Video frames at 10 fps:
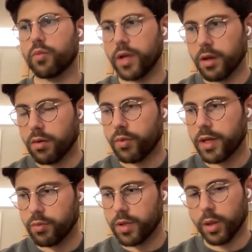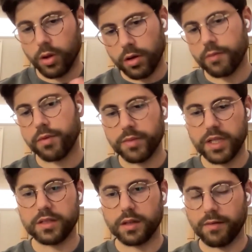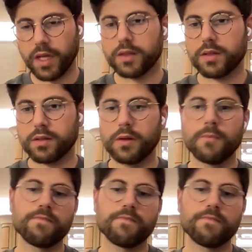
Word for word: we we we learn from these events.